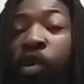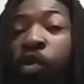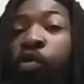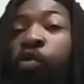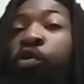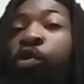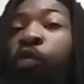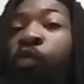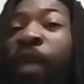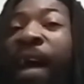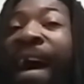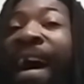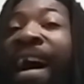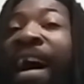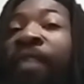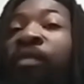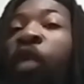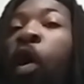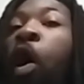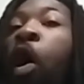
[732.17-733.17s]
who
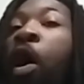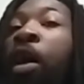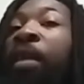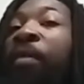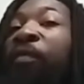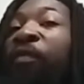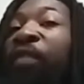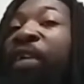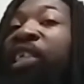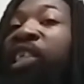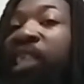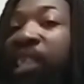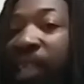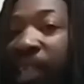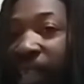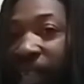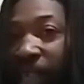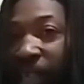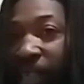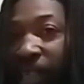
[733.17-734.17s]
derive
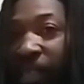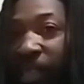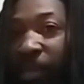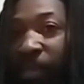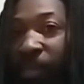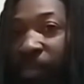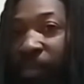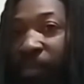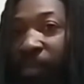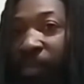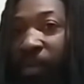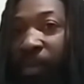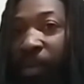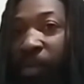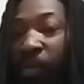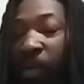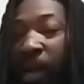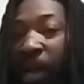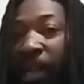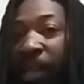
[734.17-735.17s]
artificially,
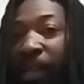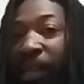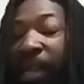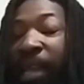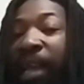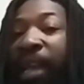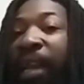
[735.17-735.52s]
right?